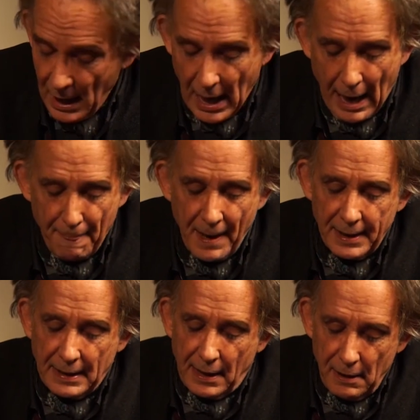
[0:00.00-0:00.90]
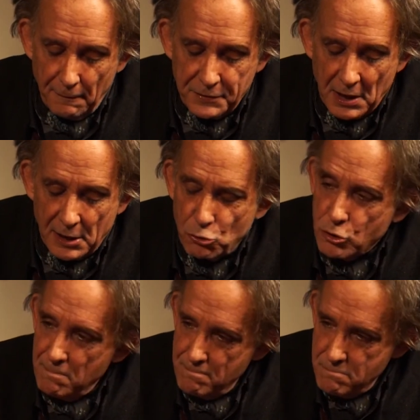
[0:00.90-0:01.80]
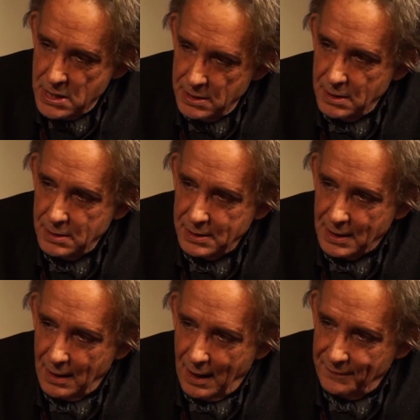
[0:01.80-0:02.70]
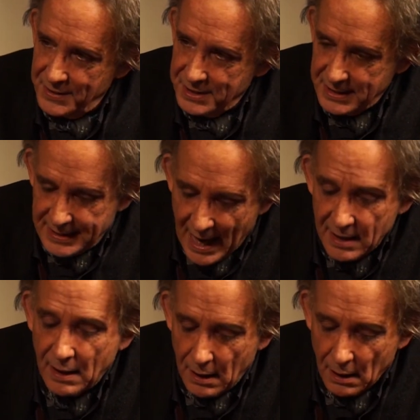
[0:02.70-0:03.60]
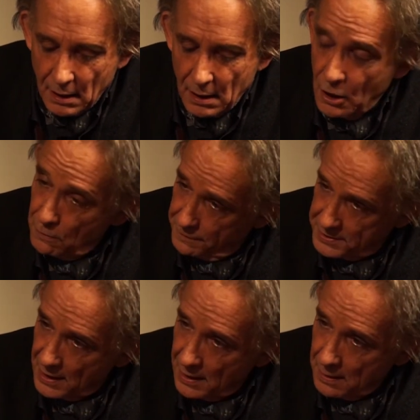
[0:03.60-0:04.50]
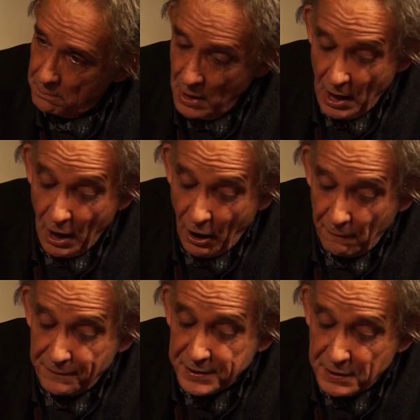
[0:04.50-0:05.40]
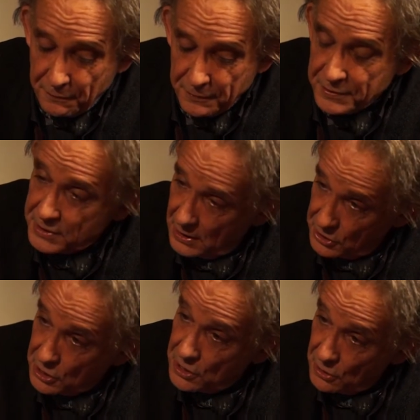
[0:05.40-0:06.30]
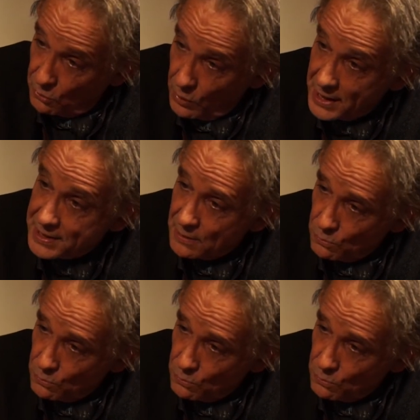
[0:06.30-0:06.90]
And that gives a tremendous understanding over time of the different stages and the ways in